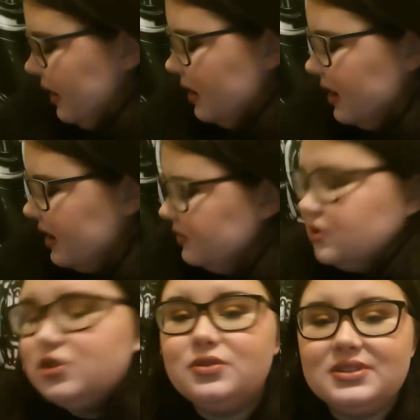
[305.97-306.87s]
I have
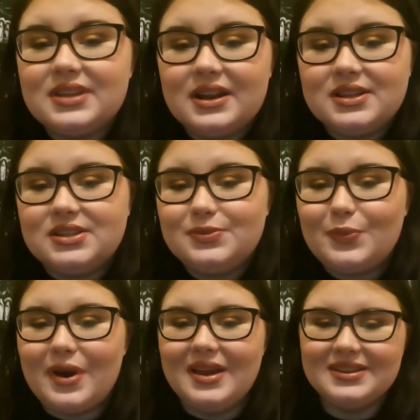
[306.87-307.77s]
two setting
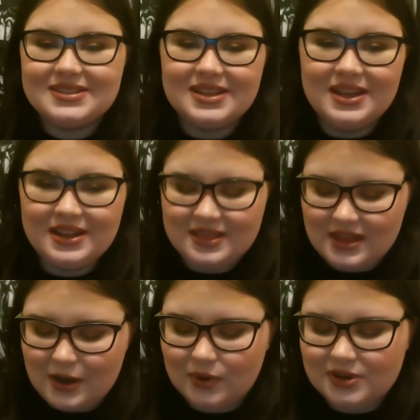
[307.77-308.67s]
sprays that
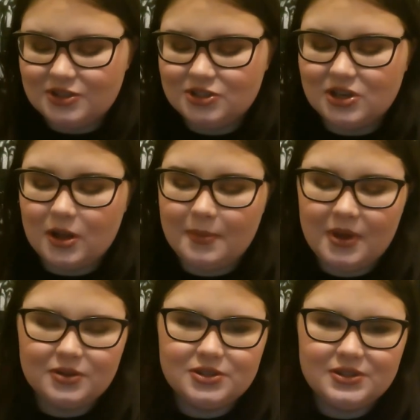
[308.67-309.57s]
I wanted to talk
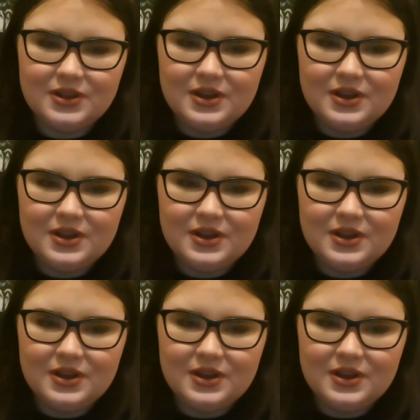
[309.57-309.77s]
about.